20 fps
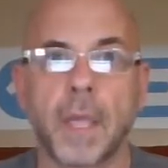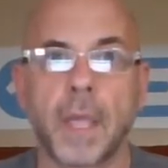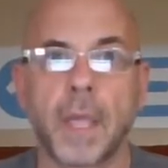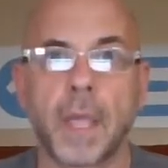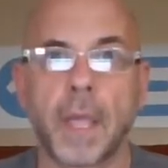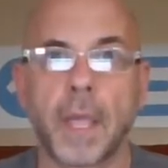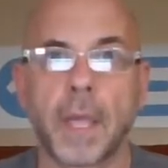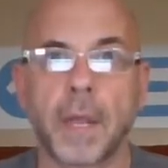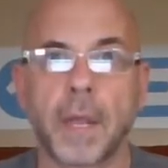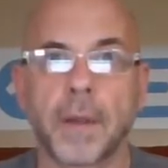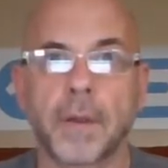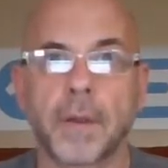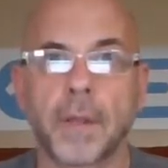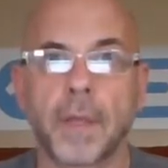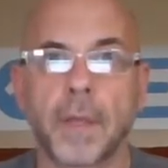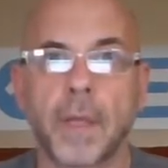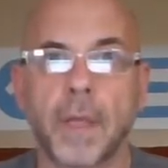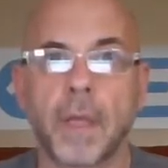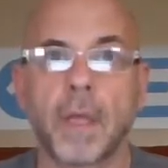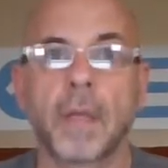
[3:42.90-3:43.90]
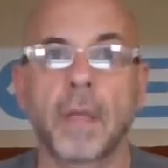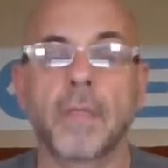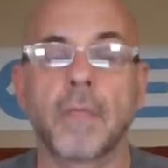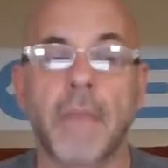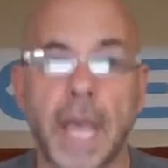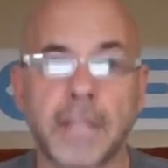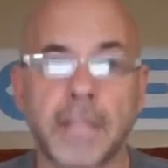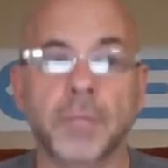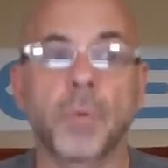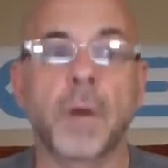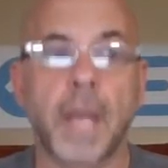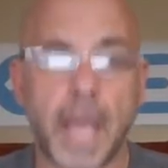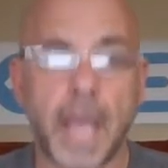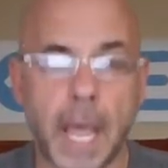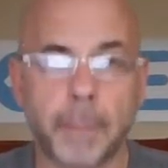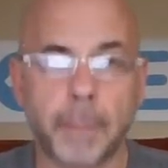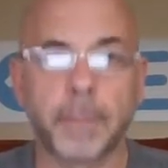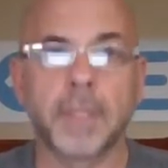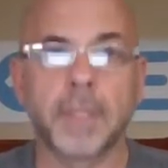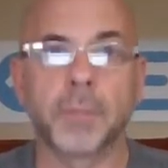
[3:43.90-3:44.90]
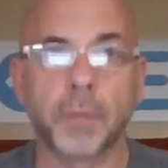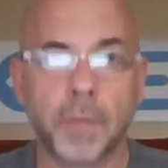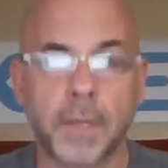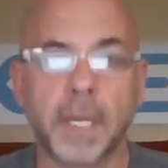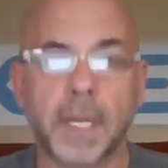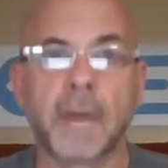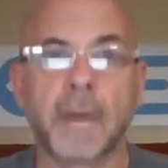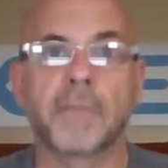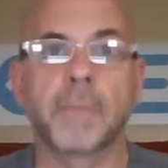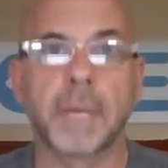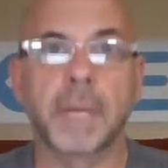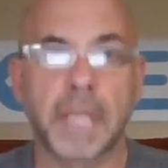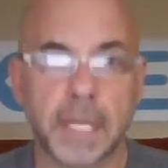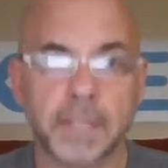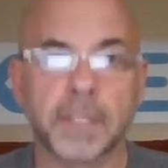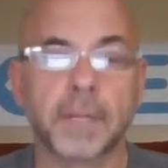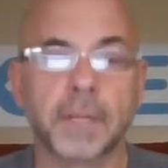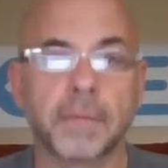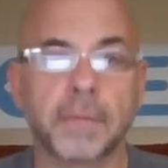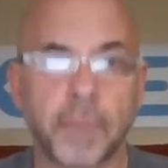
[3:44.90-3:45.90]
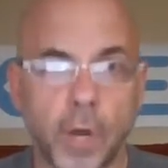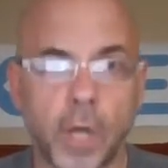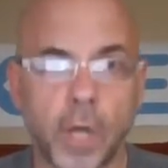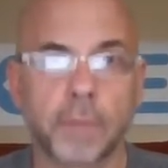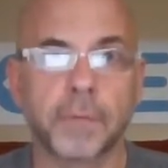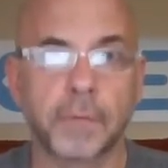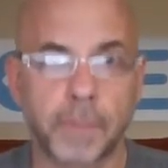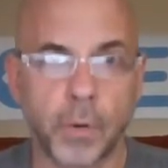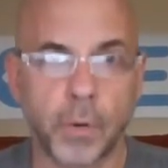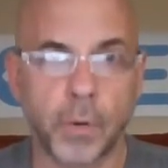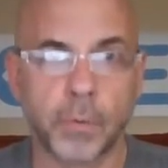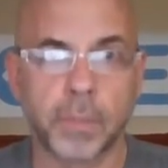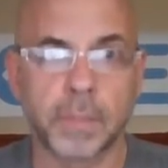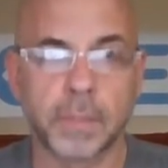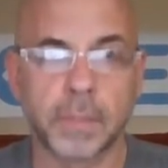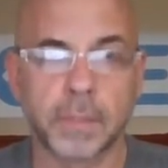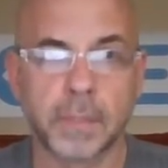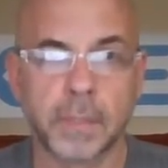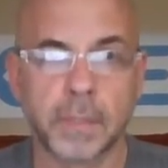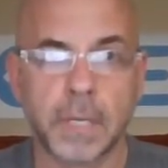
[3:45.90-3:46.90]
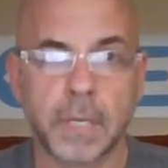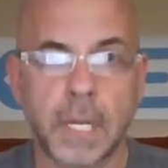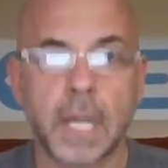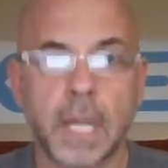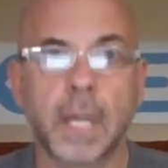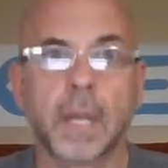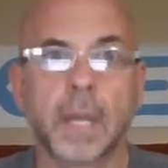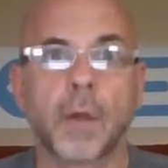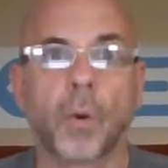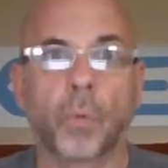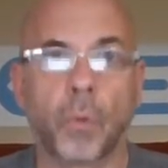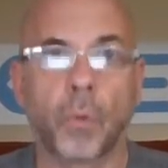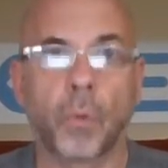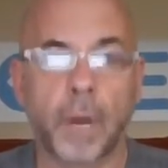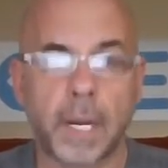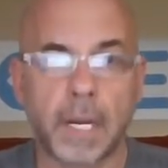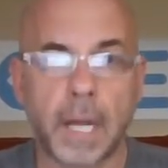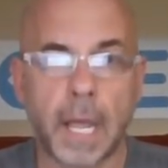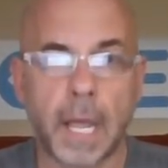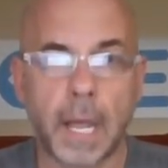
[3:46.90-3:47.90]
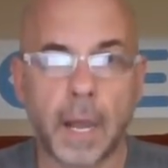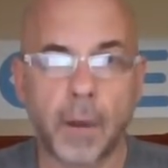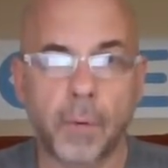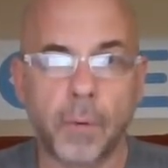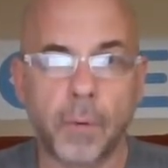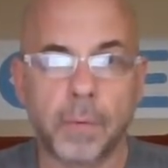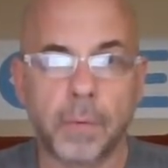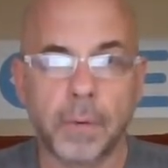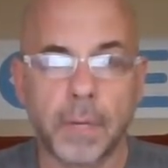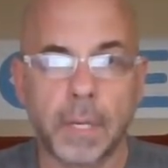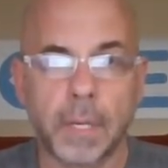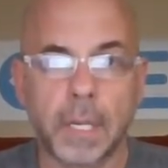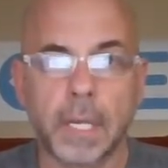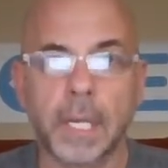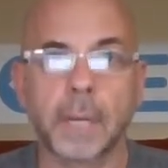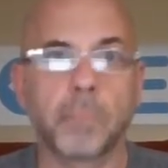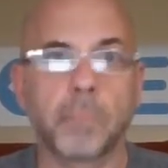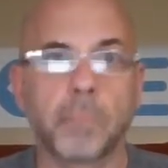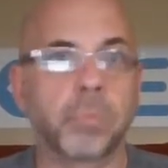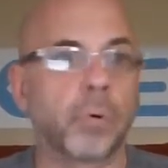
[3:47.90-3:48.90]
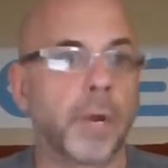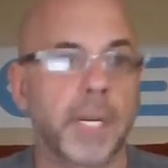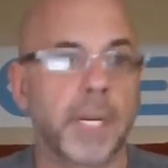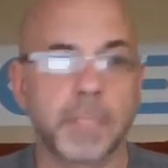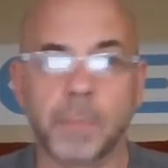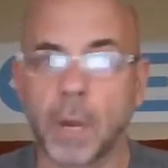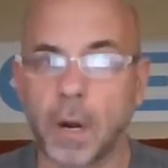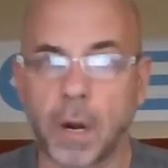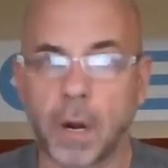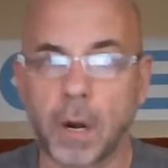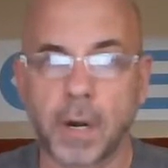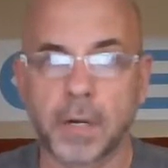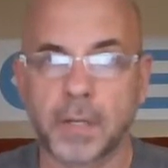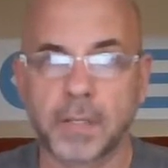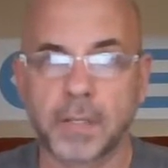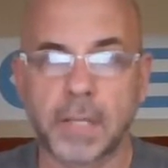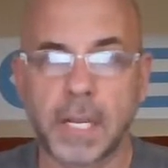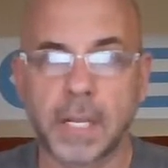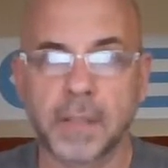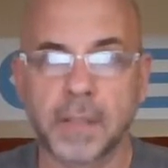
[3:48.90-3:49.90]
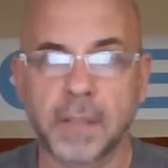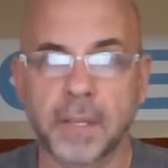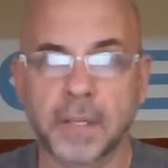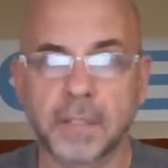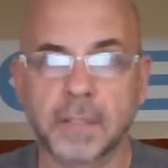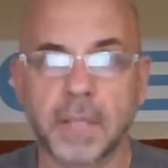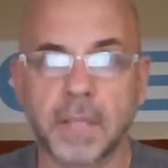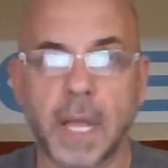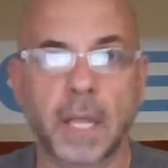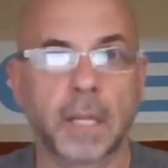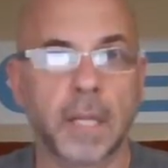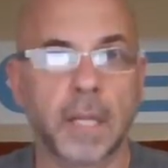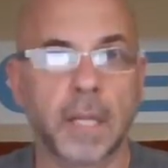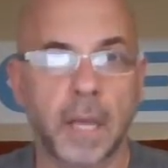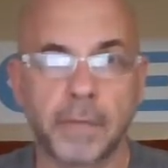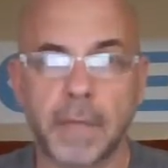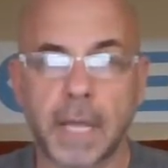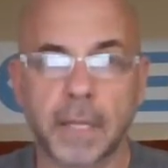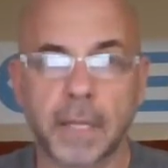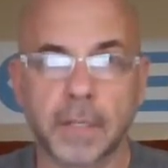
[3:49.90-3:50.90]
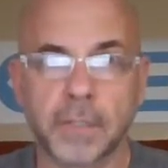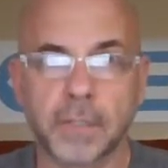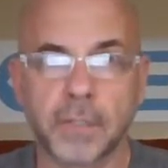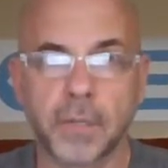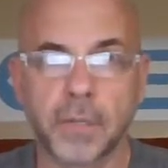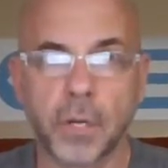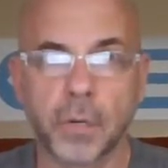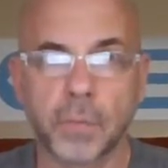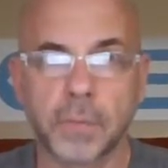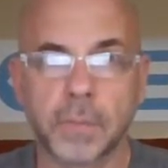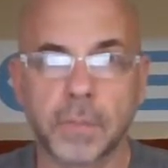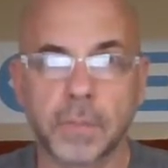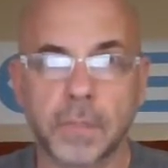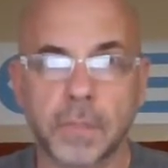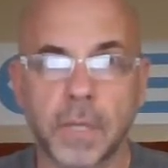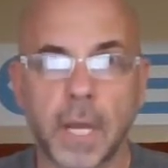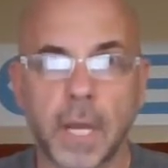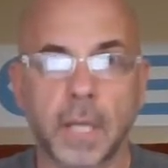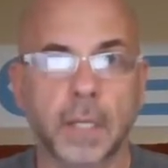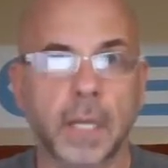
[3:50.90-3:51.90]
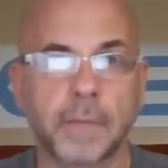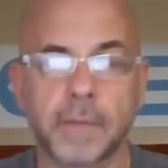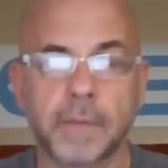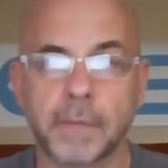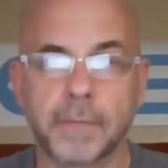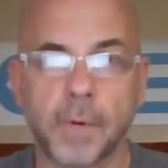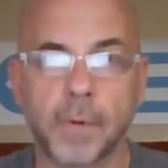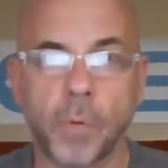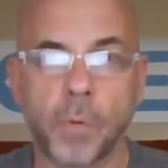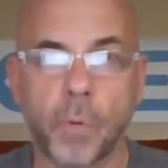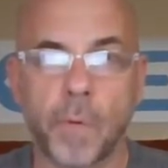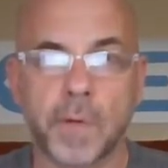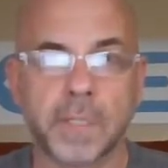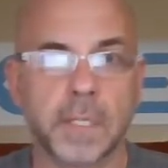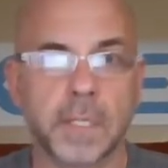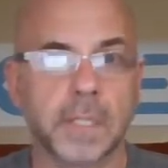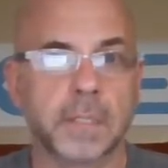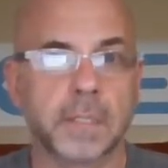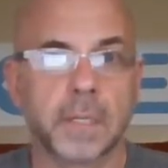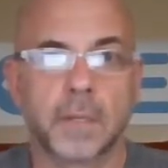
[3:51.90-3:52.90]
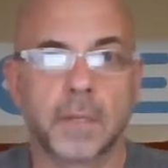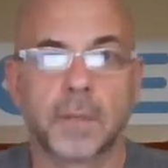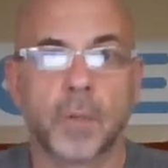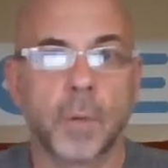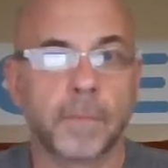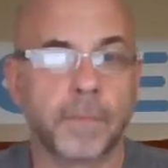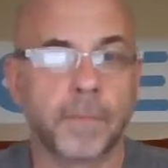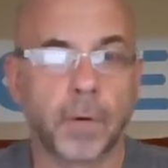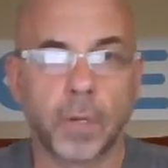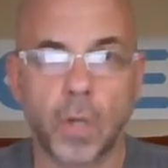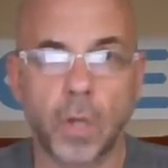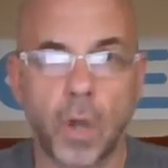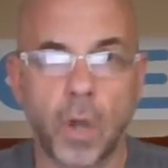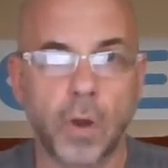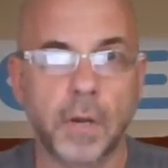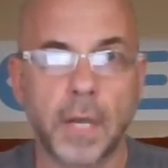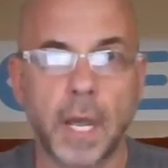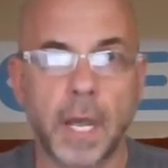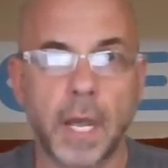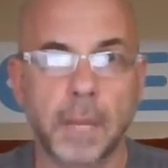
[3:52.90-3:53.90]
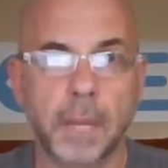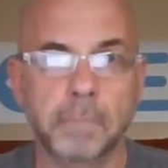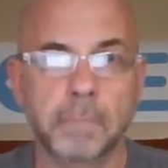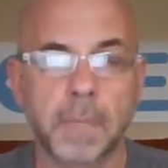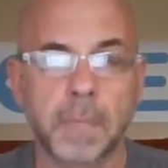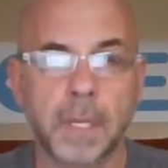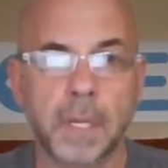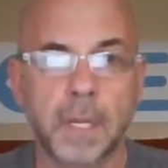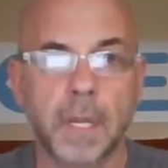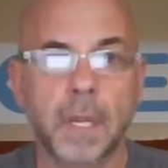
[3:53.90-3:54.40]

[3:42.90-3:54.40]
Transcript: And that's what happens when the government gets involved, folks. Right now, it breaks my heart to say this. I love Alex Jones. I love InfoWars, listened to him for a long time.